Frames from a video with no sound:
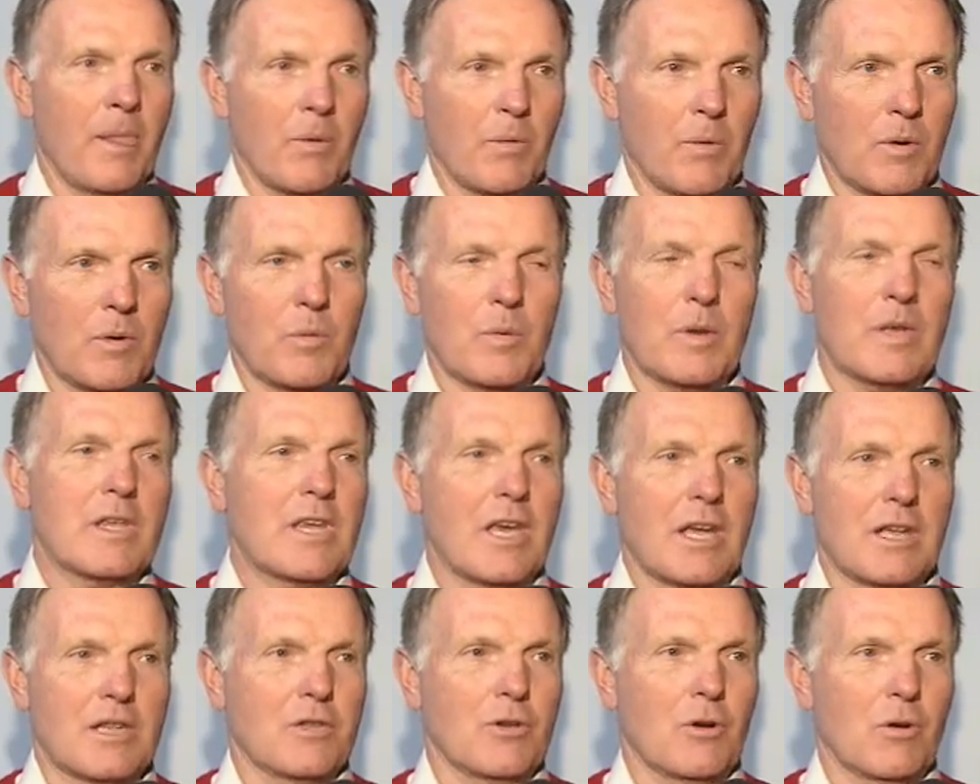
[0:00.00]
when we
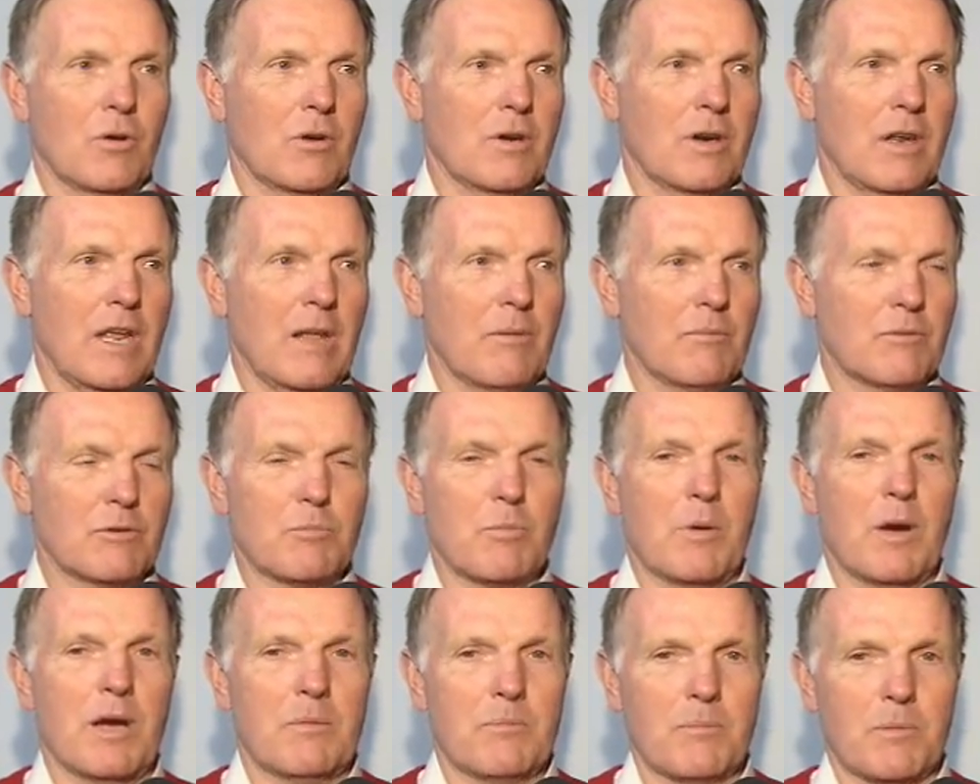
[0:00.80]
kicked Notre Dame's
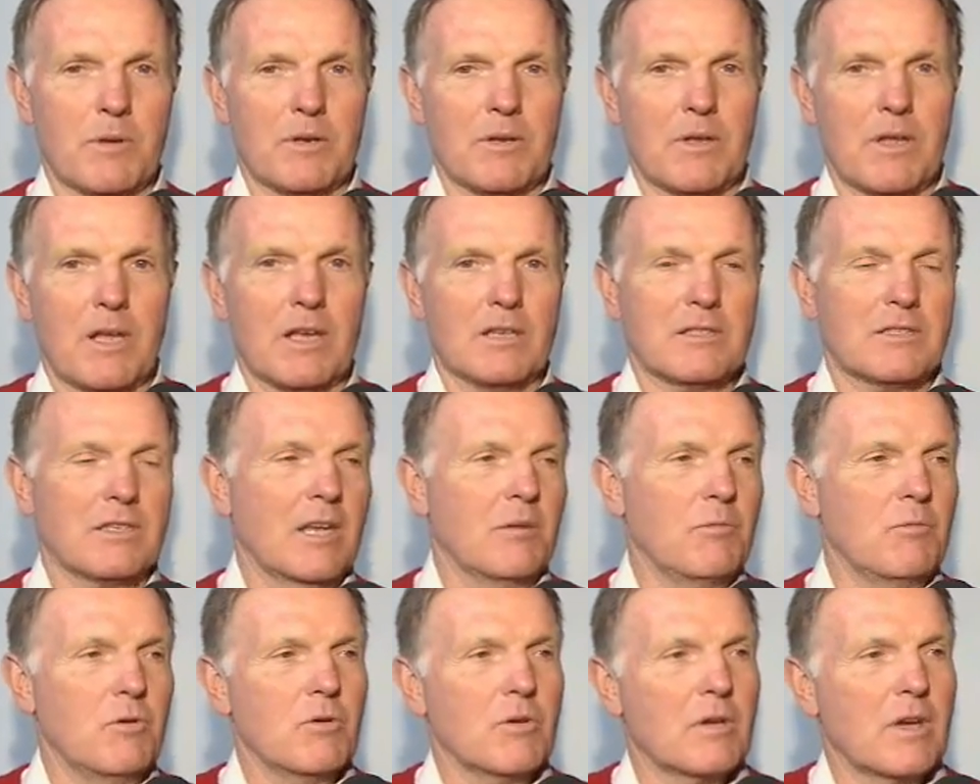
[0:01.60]
butt, but
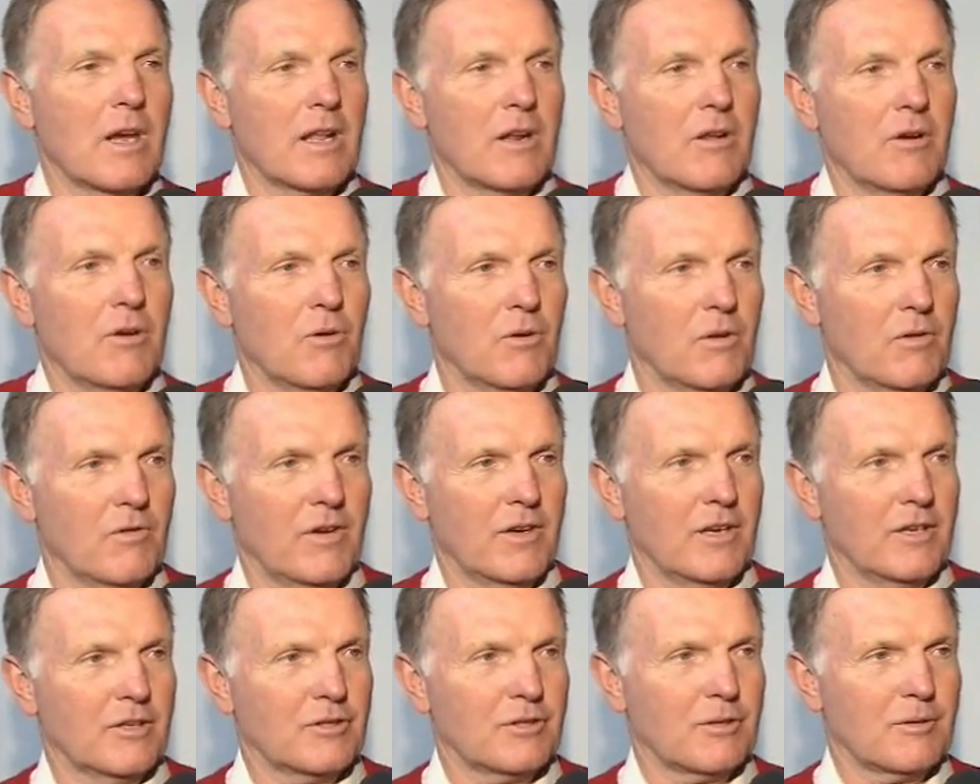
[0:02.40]
SMU got a hold of
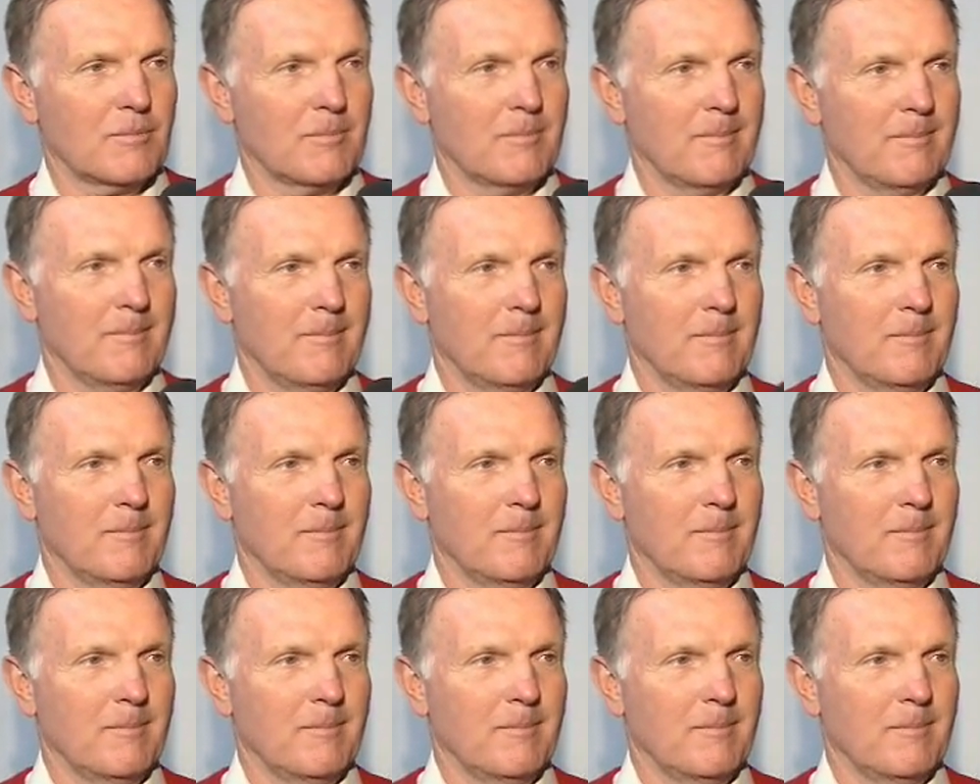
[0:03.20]
us.